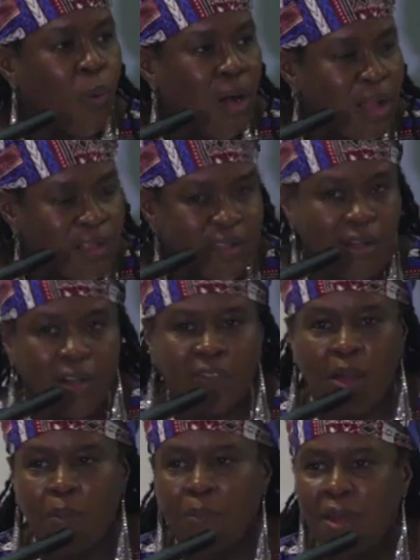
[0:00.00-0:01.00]
one of
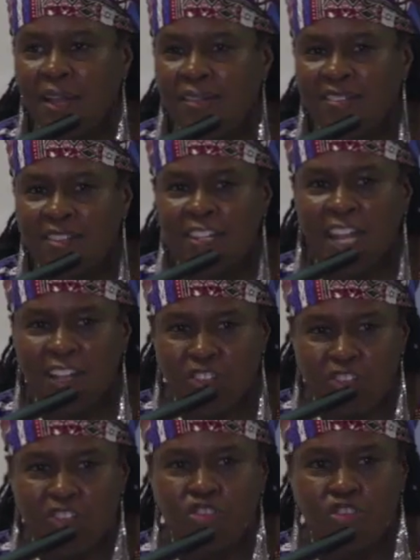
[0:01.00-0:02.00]
our mines and
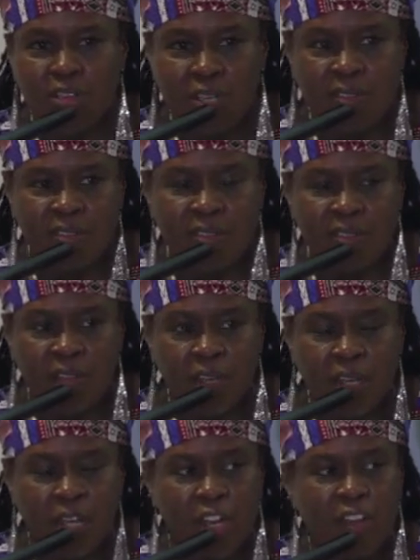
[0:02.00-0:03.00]
industries.
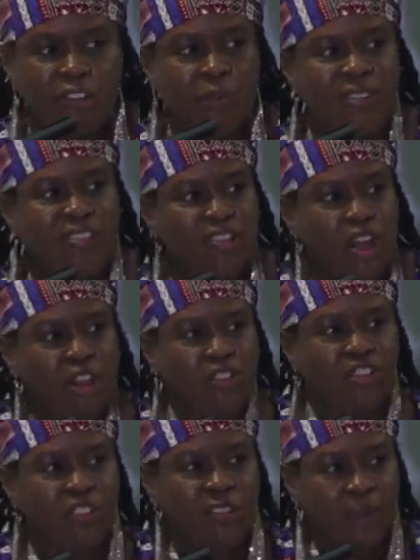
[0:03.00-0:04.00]
So it's
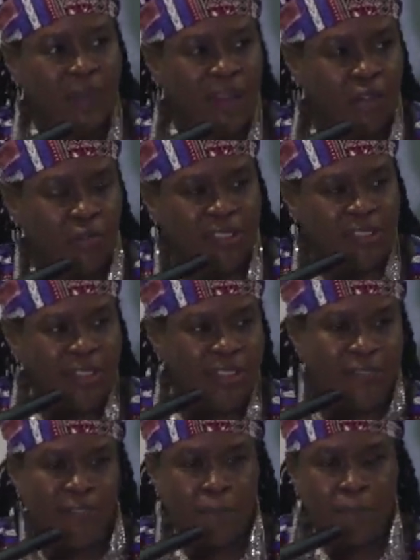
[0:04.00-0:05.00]
not just about
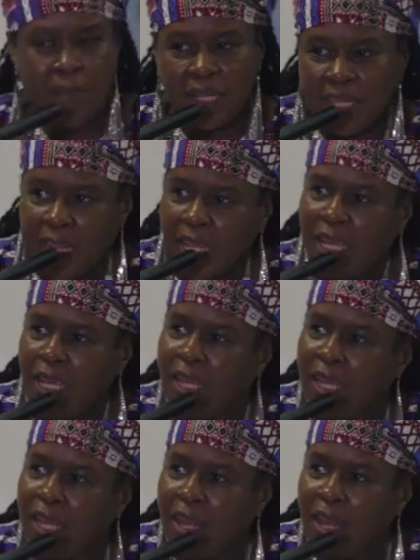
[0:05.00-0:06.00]
receiving money
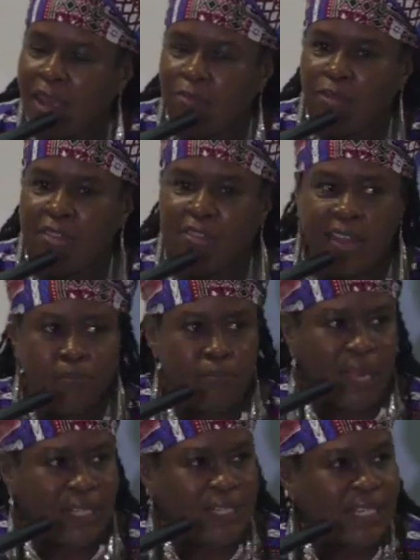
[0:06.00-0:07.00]

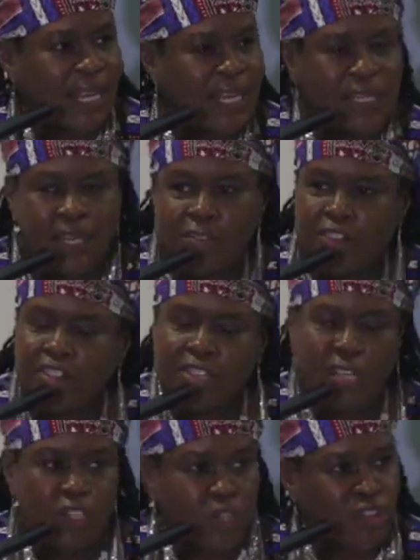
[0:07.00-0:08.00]
and maintaining the
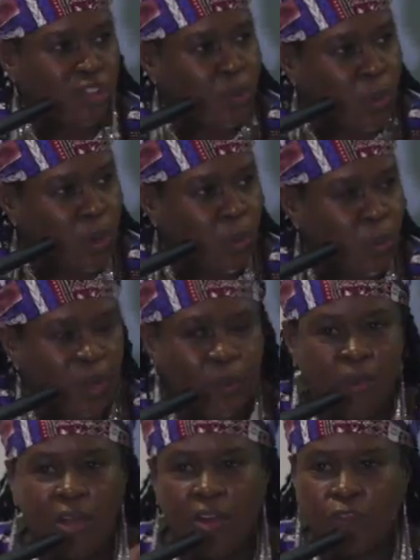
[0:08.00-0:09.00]
status quo
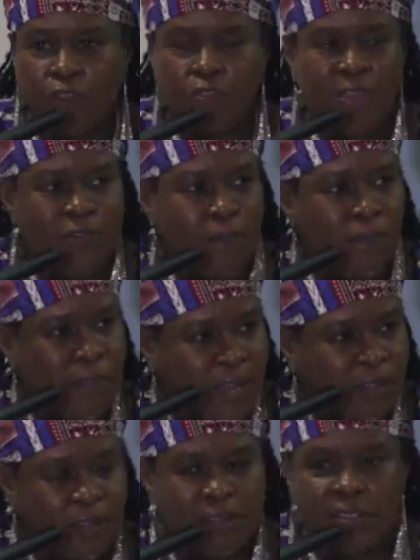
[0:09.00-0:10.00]
where we are forever
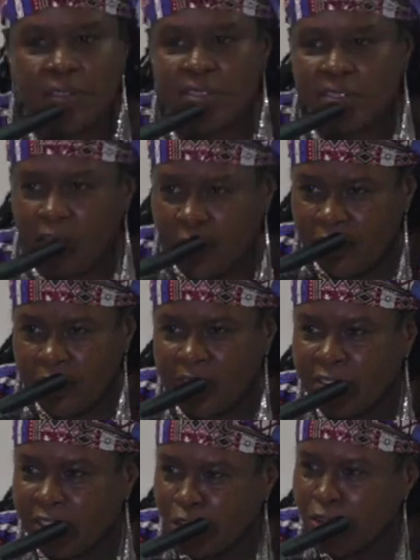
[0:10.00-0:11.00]
beggars and
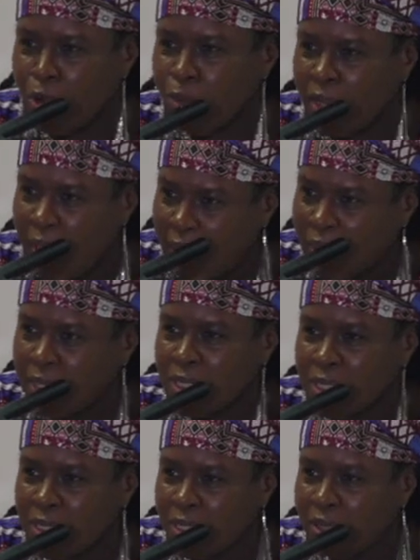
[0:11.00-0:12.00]
servants in our own
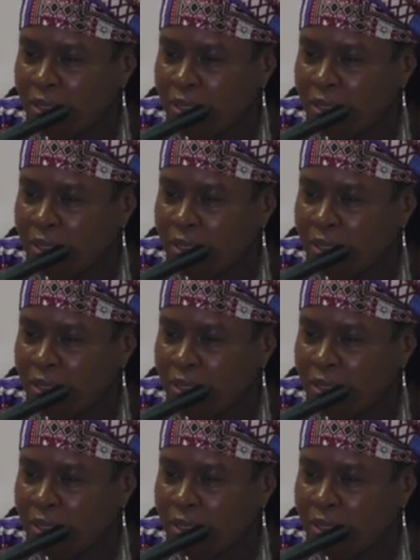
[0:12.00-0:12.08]
land.